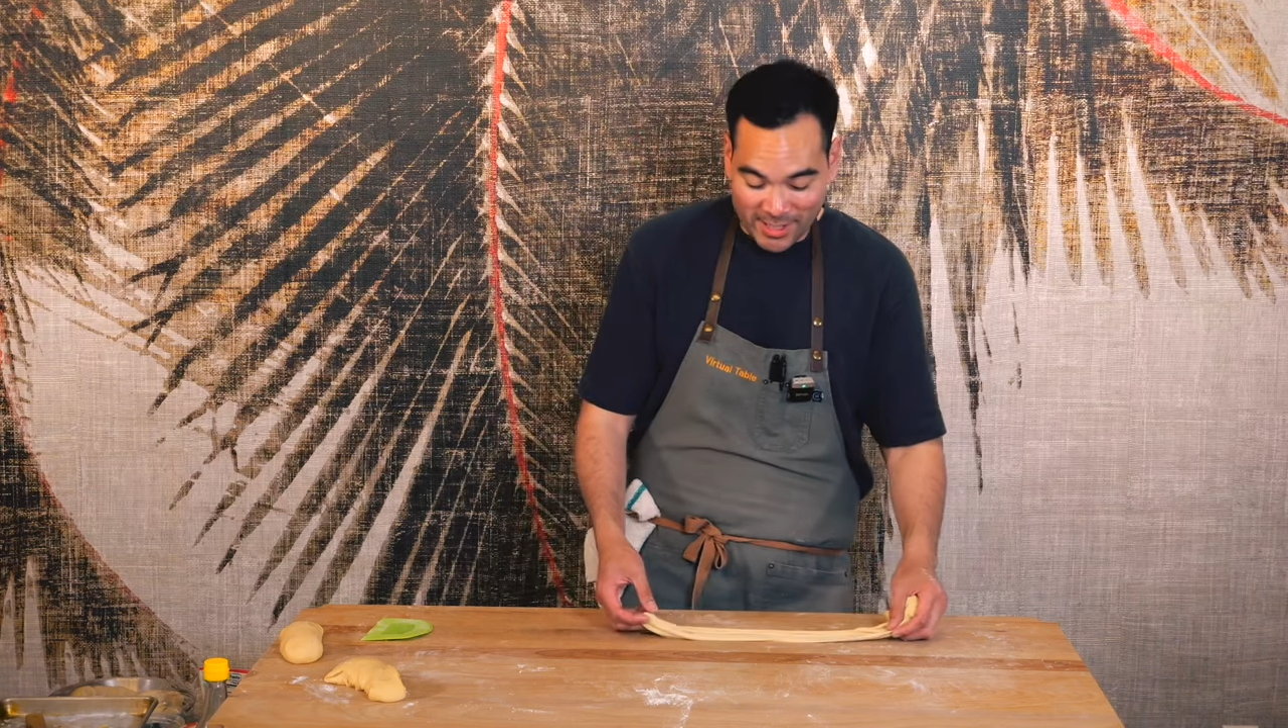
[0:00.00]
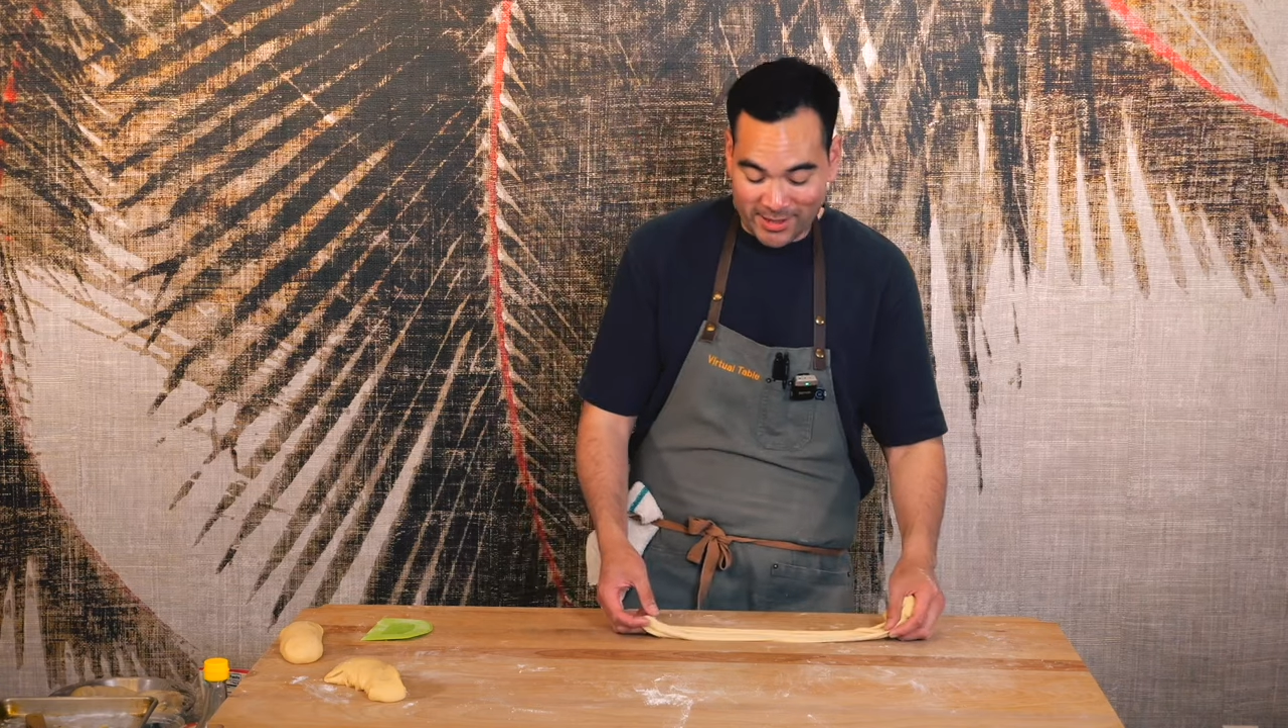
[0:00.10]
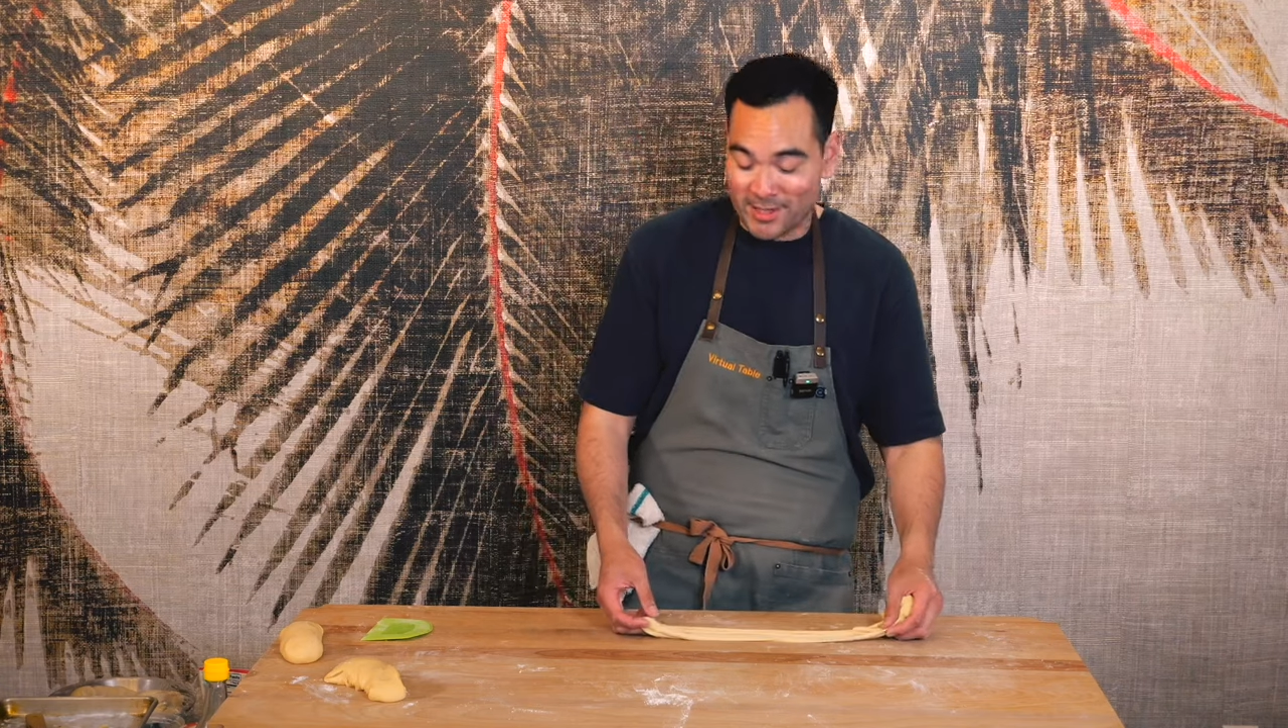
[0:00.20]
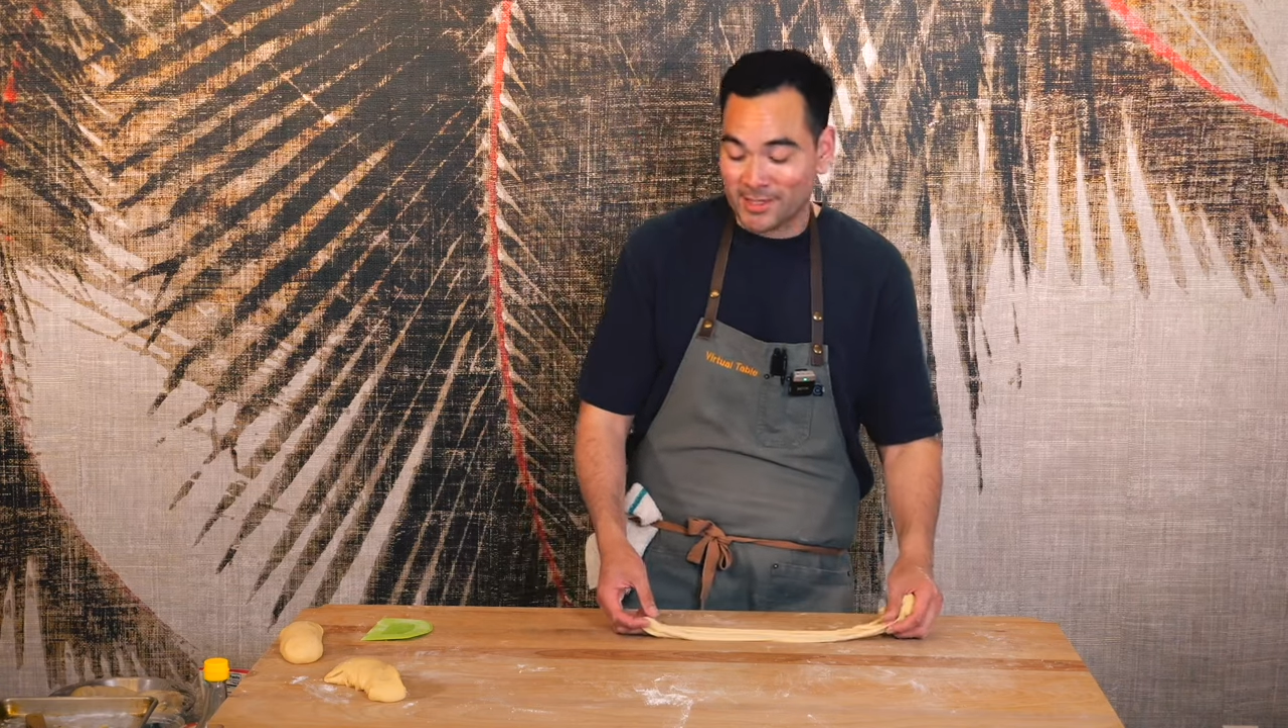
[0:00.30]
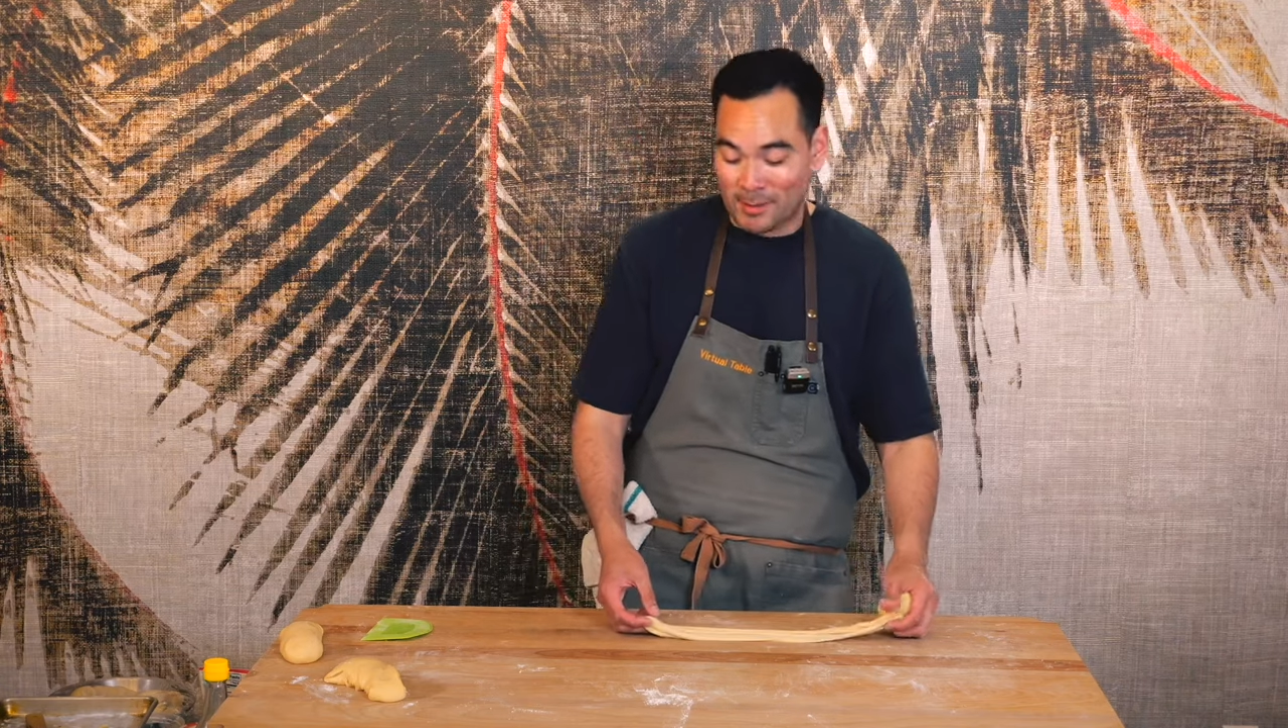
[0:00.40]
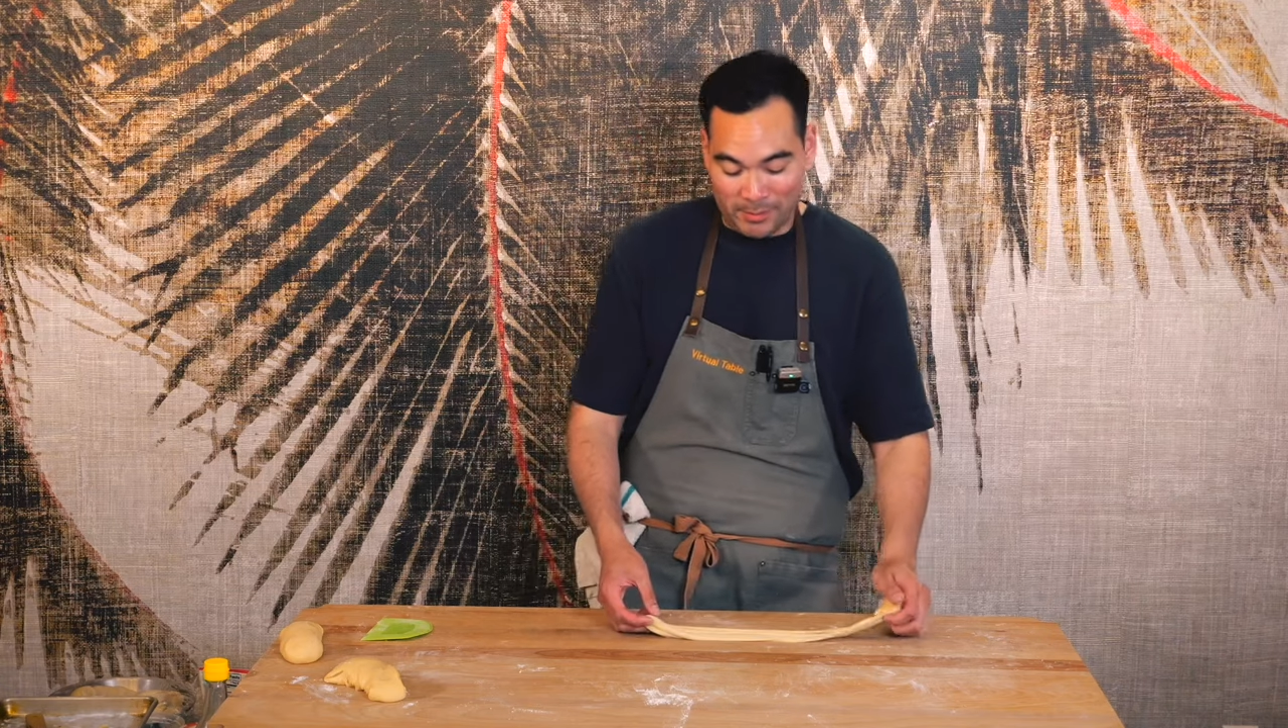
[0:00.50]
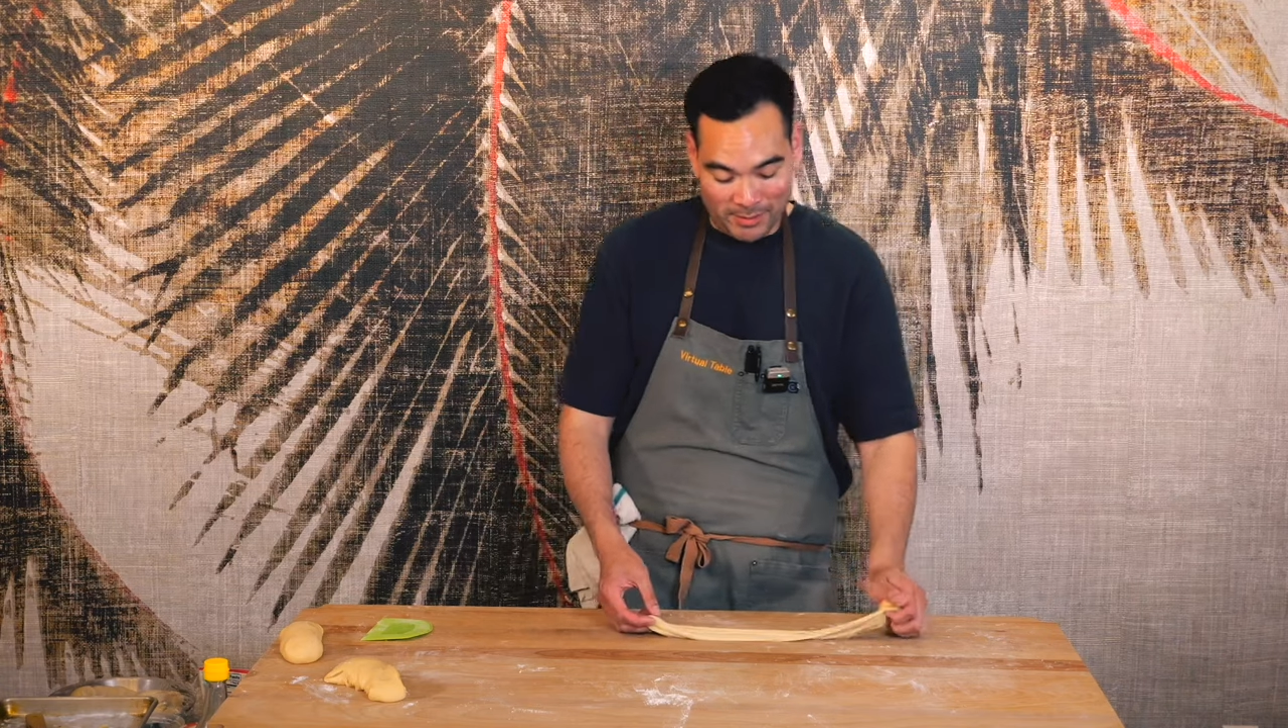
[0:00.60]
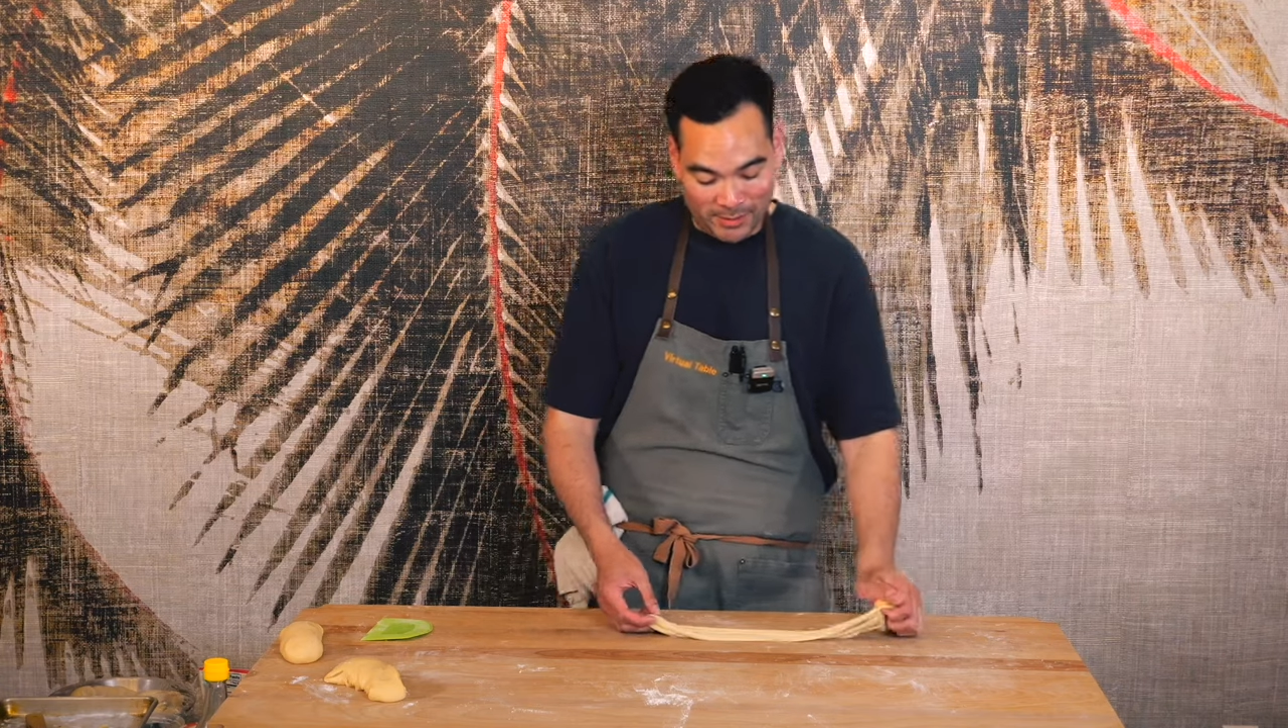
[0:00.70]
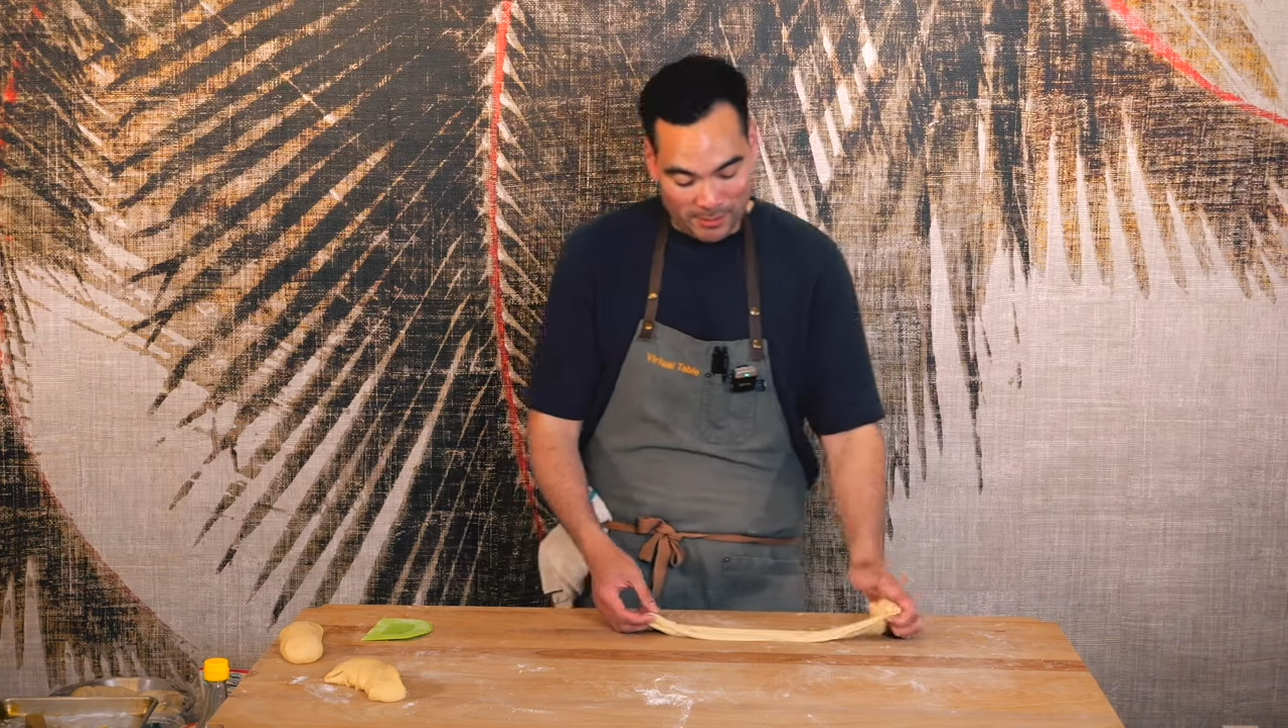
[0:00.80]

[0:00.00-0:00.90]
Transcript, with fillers: like this, I'm gonna,